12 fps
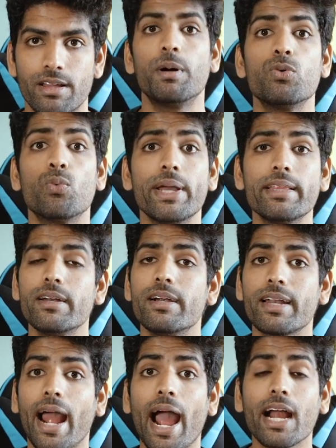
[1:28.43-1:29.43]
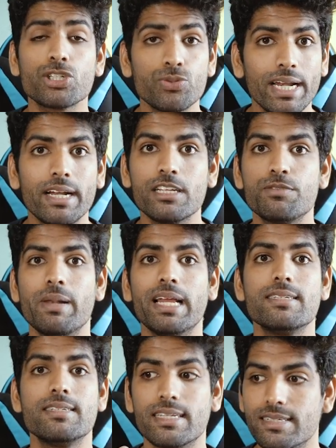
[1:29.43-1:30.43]
But whether it actually
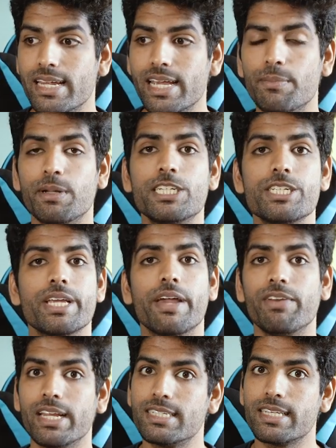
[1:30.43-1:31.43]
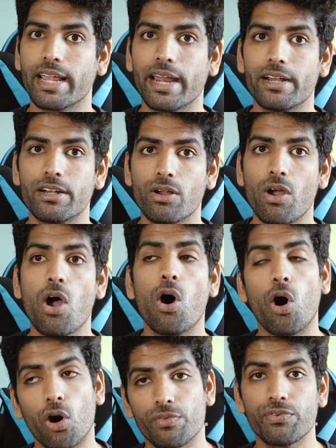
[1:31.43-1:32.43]
displays 60 images every second
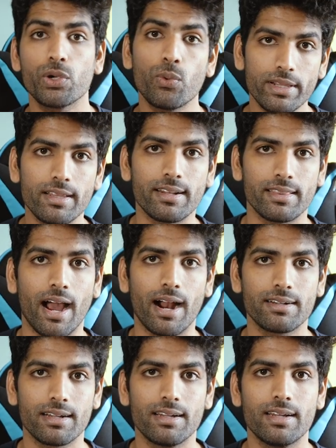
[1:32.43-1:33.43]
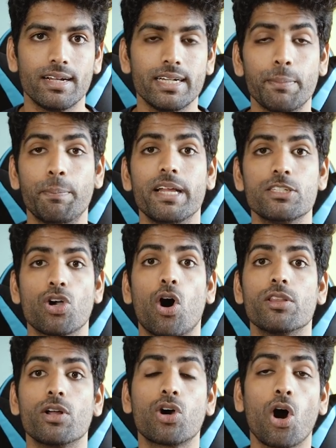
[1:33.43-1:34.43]
or fewer than that depends
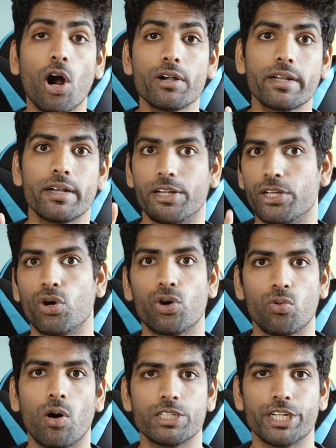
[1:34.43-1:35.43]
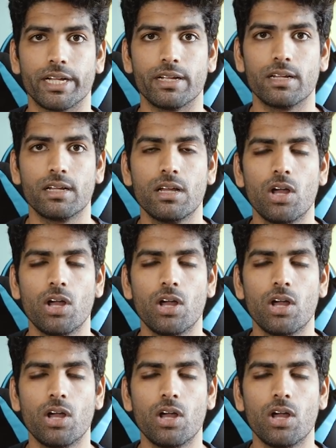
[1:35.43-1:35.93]
on the content you're watching.